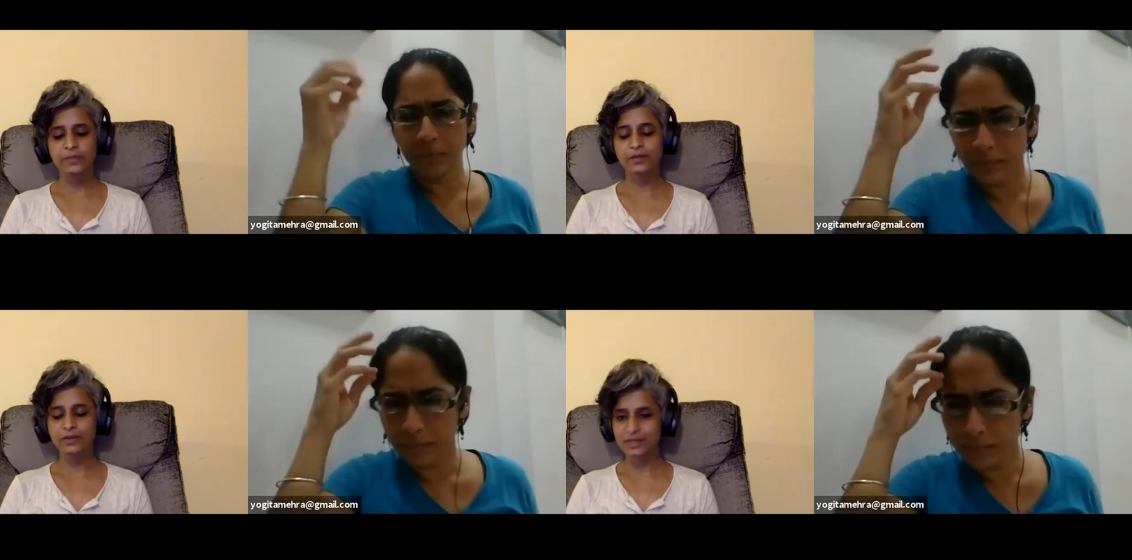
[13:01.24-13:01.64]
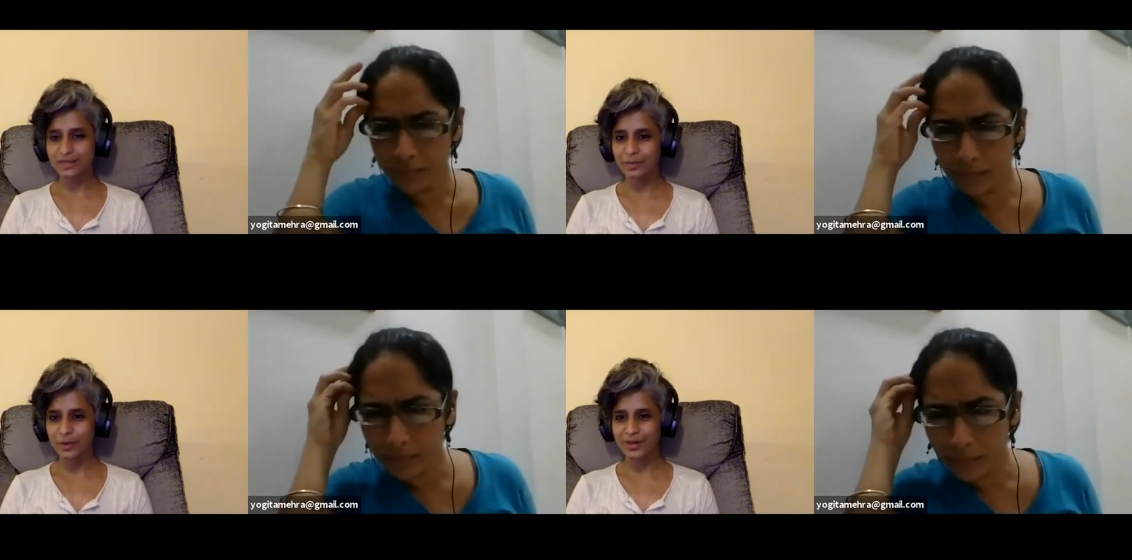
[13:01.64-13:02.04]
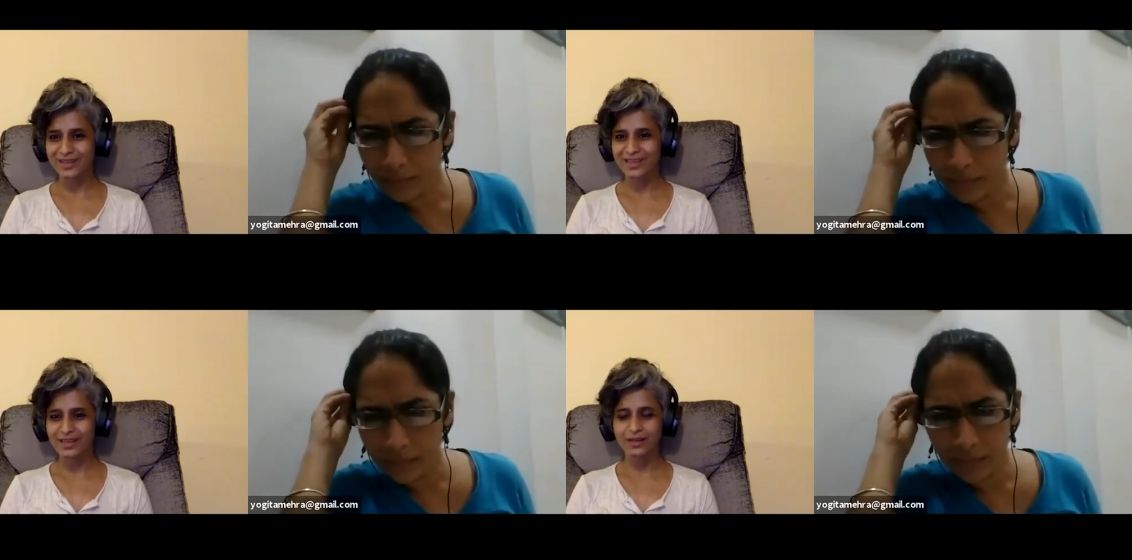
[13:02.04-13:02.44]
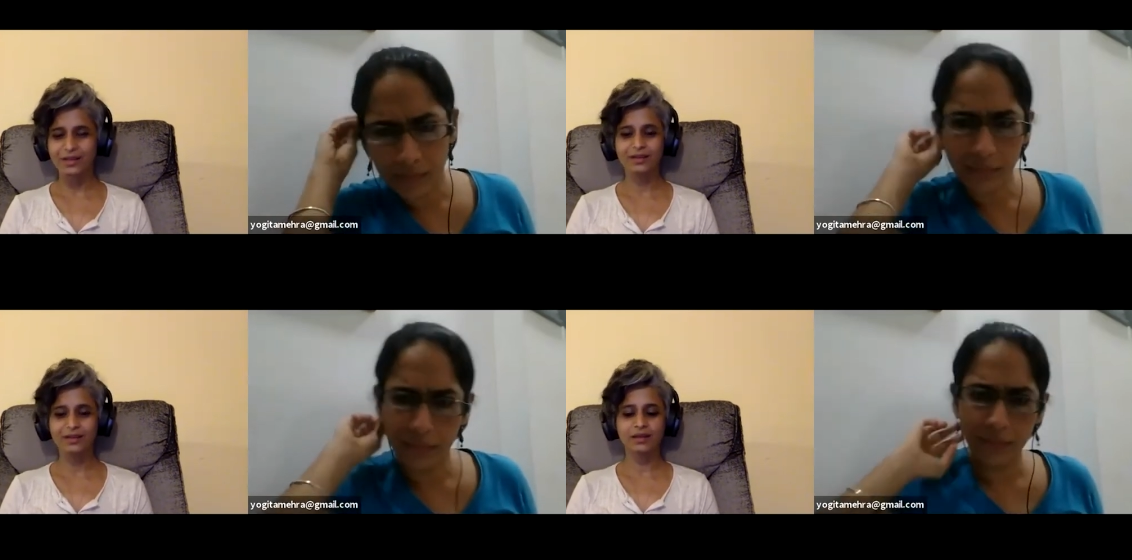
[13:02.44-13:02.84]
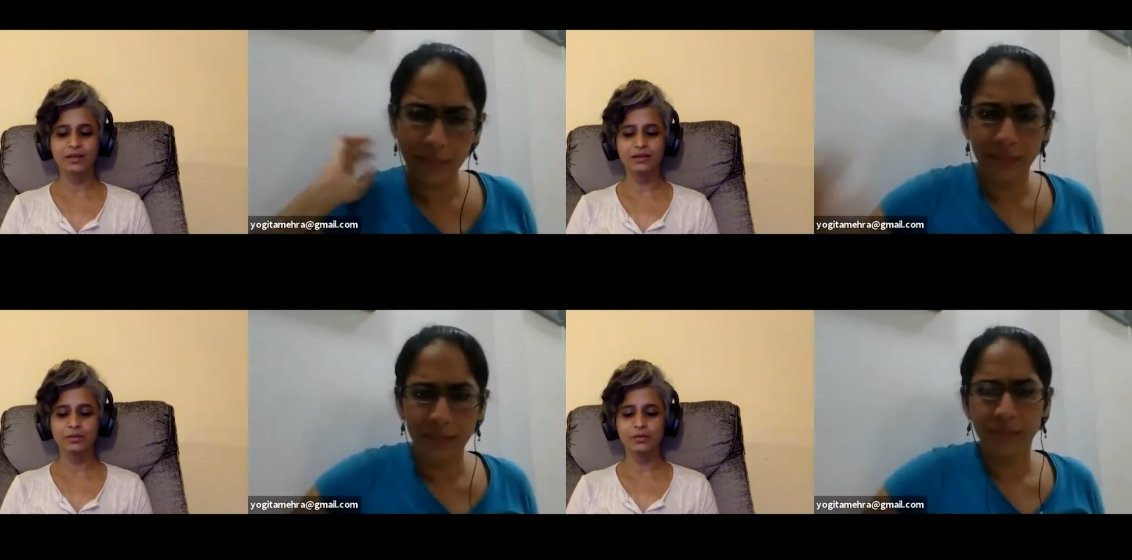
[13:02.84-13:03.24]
Speaker 1: There is a body in India